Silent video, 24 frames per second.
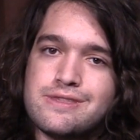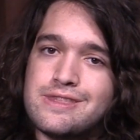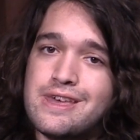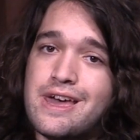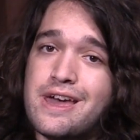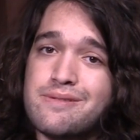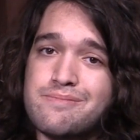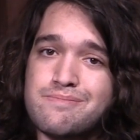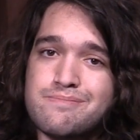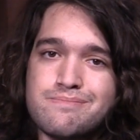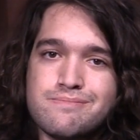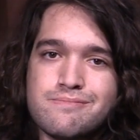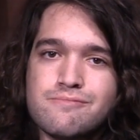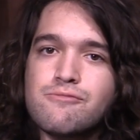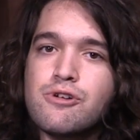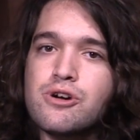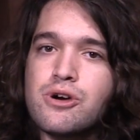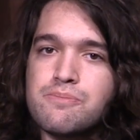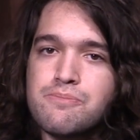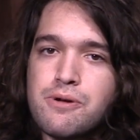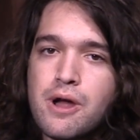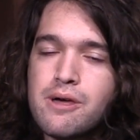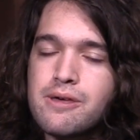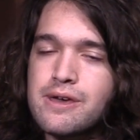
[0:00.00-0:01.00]
that
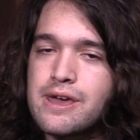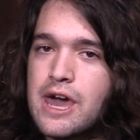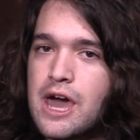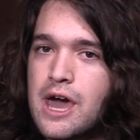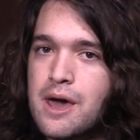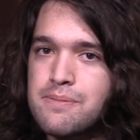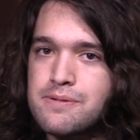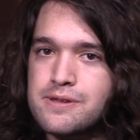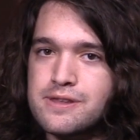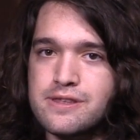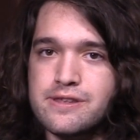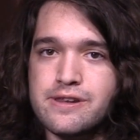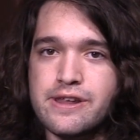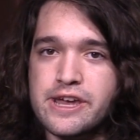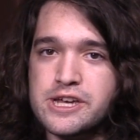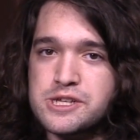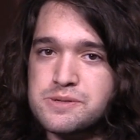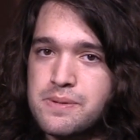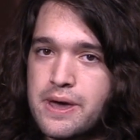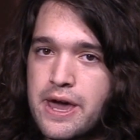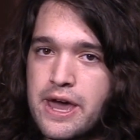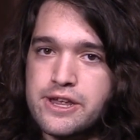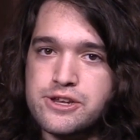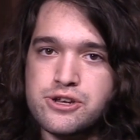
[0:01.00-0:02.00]
will probably happen in the
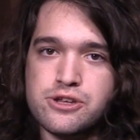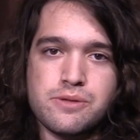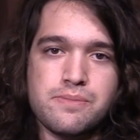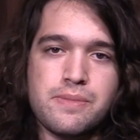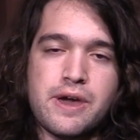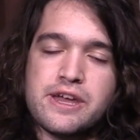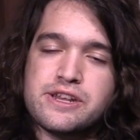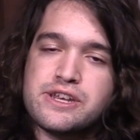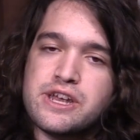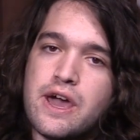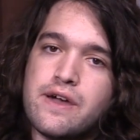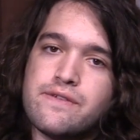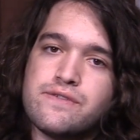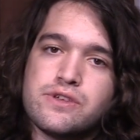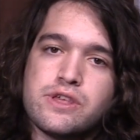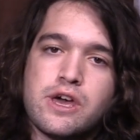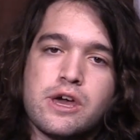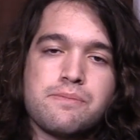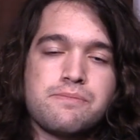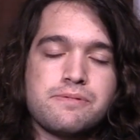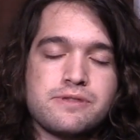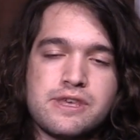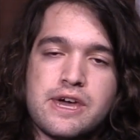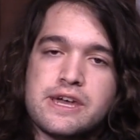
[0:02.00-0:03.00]
next batch or the batch after
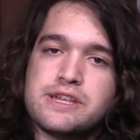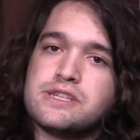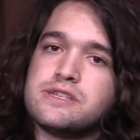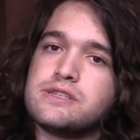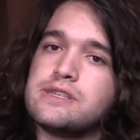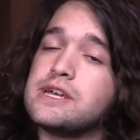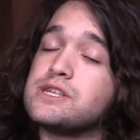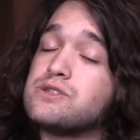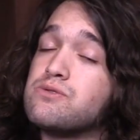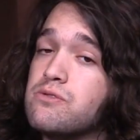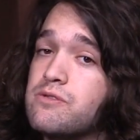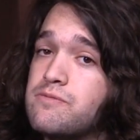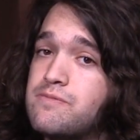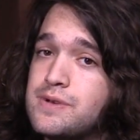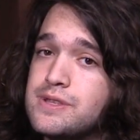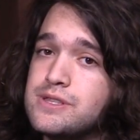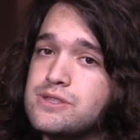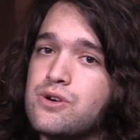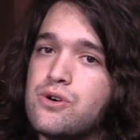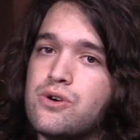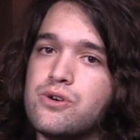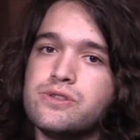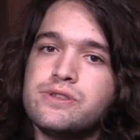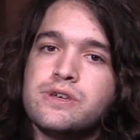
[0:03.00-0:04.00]
that. But that's what we've been
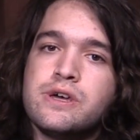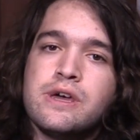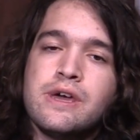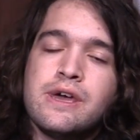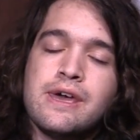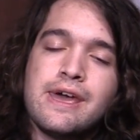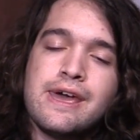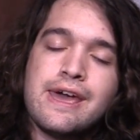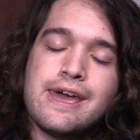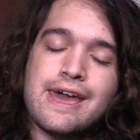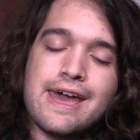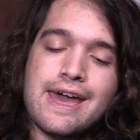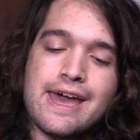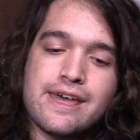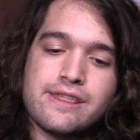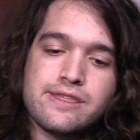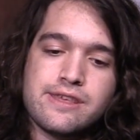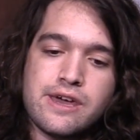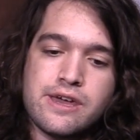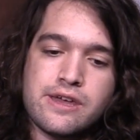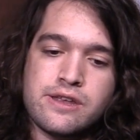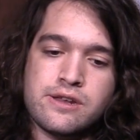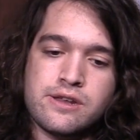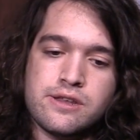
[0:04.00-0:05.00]
told. And
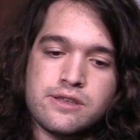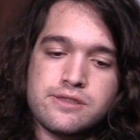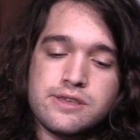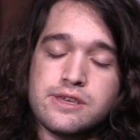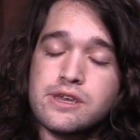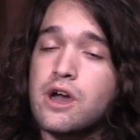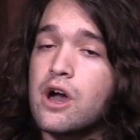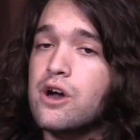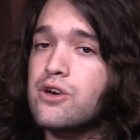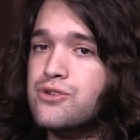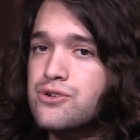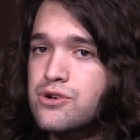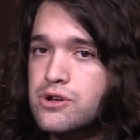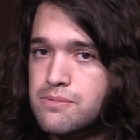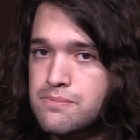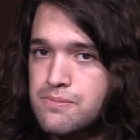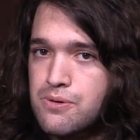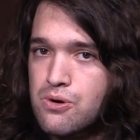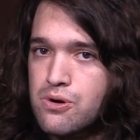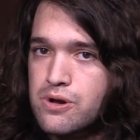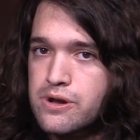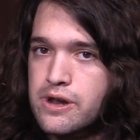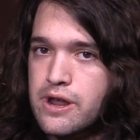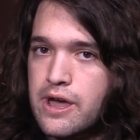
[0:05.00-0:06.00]
then the other
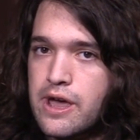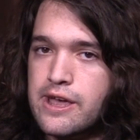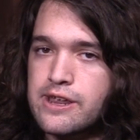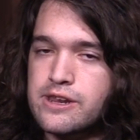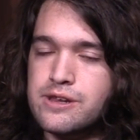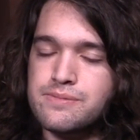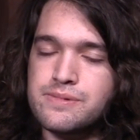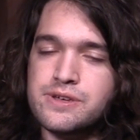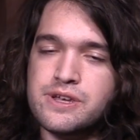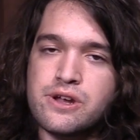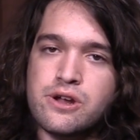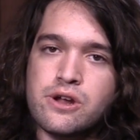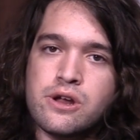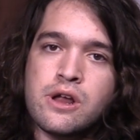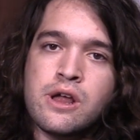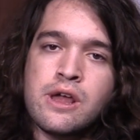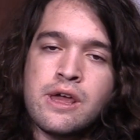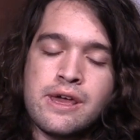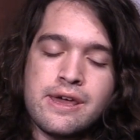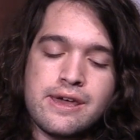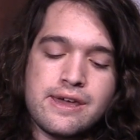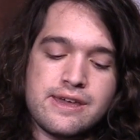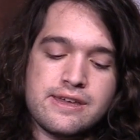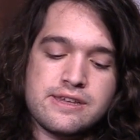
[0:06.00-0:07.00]
important item here
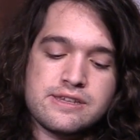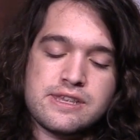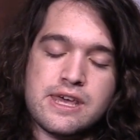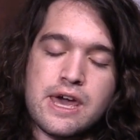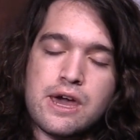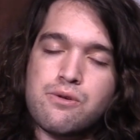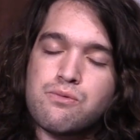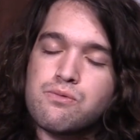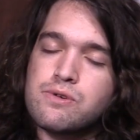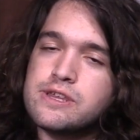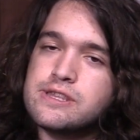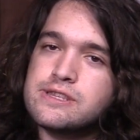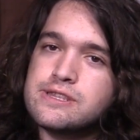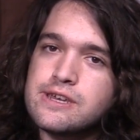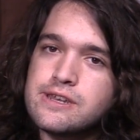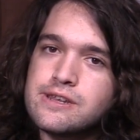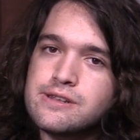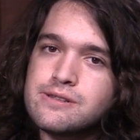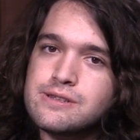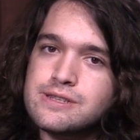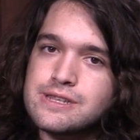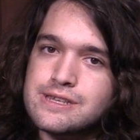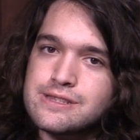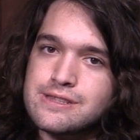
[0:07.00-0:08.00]
is that we
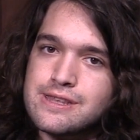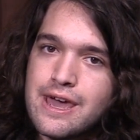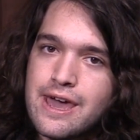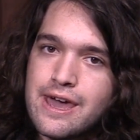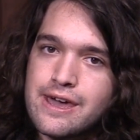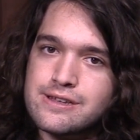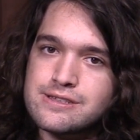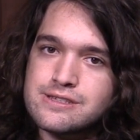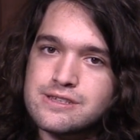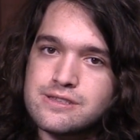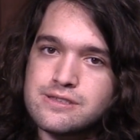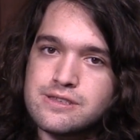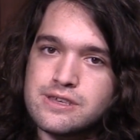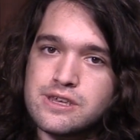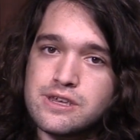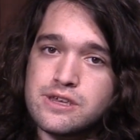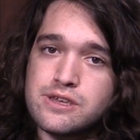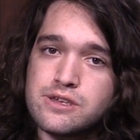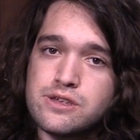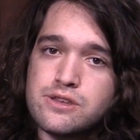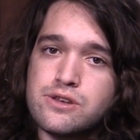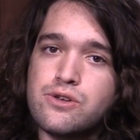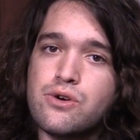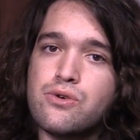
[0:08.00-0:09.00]
didn't detect
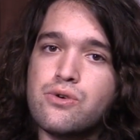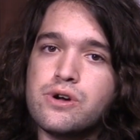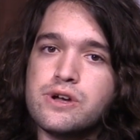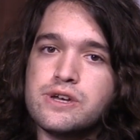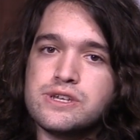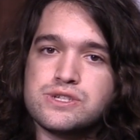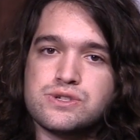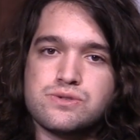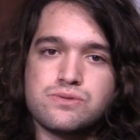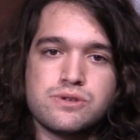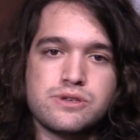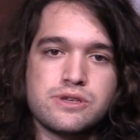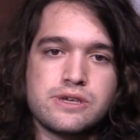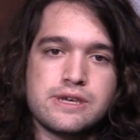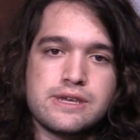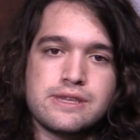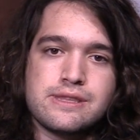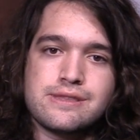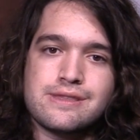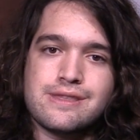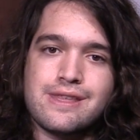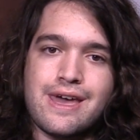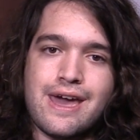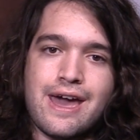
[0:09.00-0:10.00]
the noise
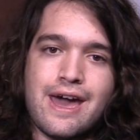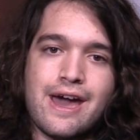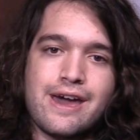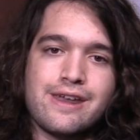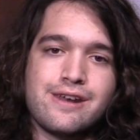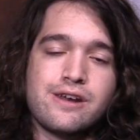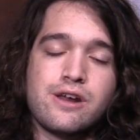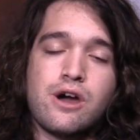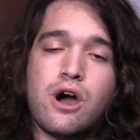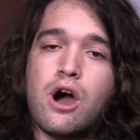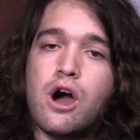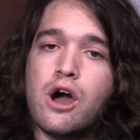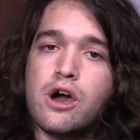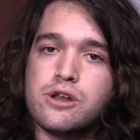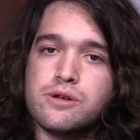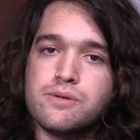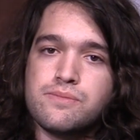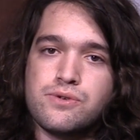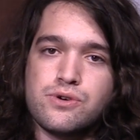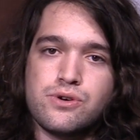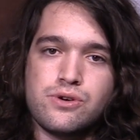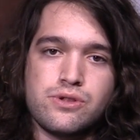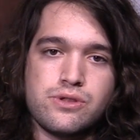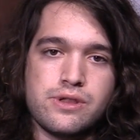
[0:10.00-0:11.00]
really at an
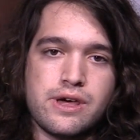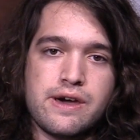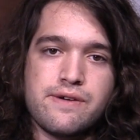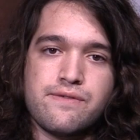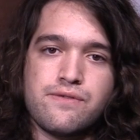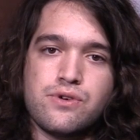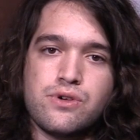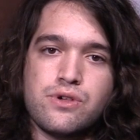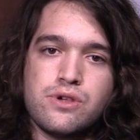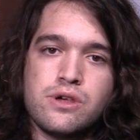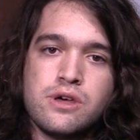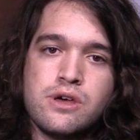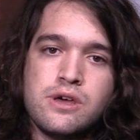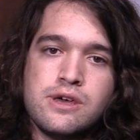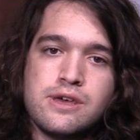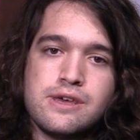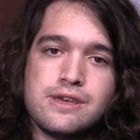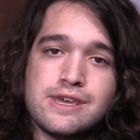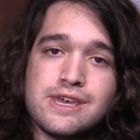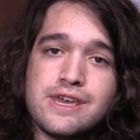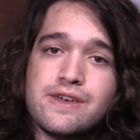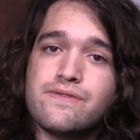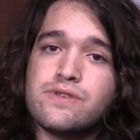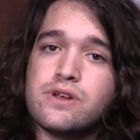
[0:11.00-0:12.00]
audible level,
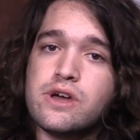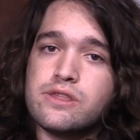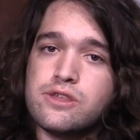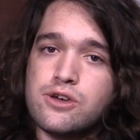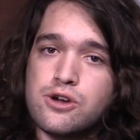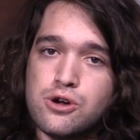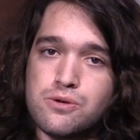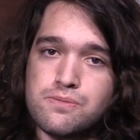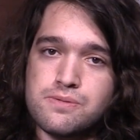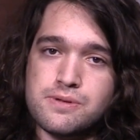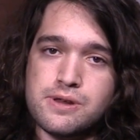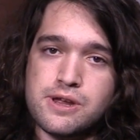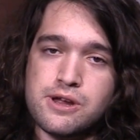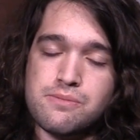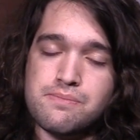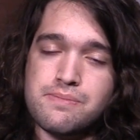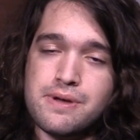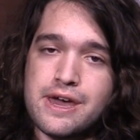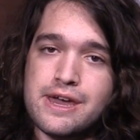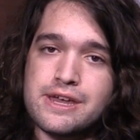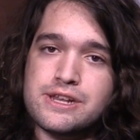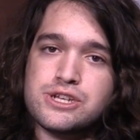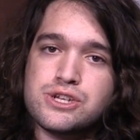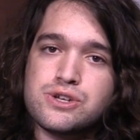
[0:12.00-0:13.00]
even on the open air
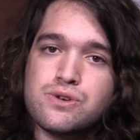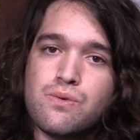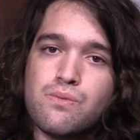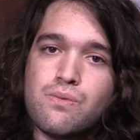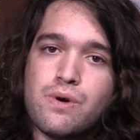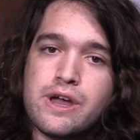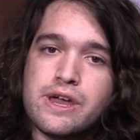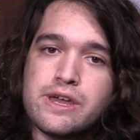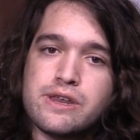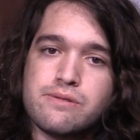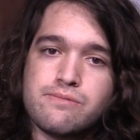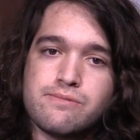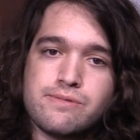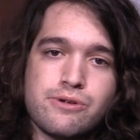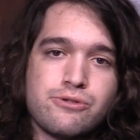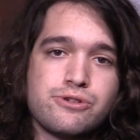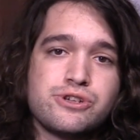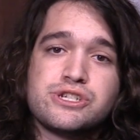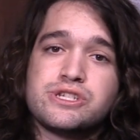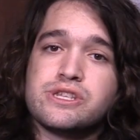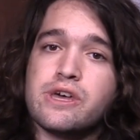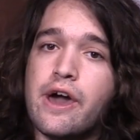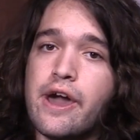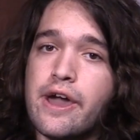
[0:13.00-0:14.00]
bench, when we were
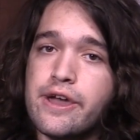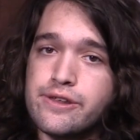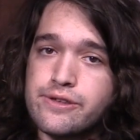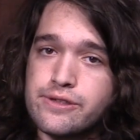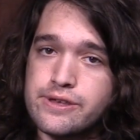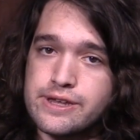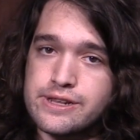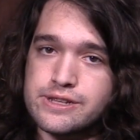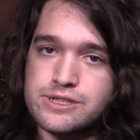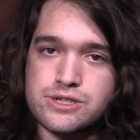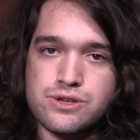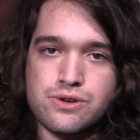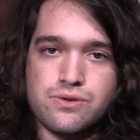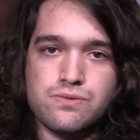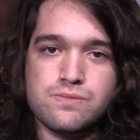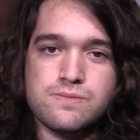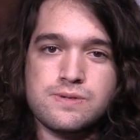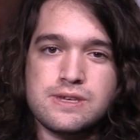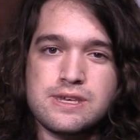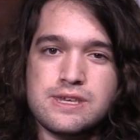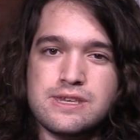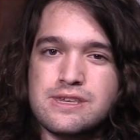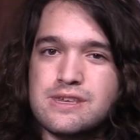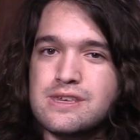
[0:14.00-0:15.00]
just idling. So
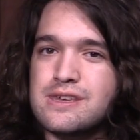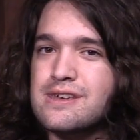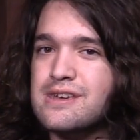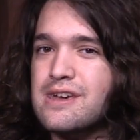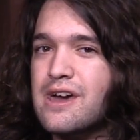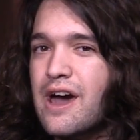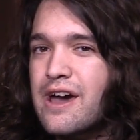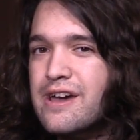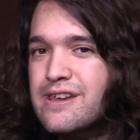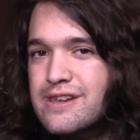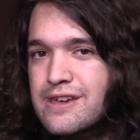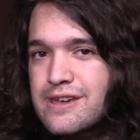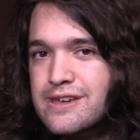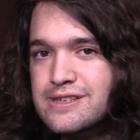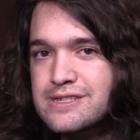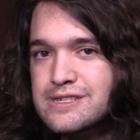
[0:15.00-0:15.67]
it kind of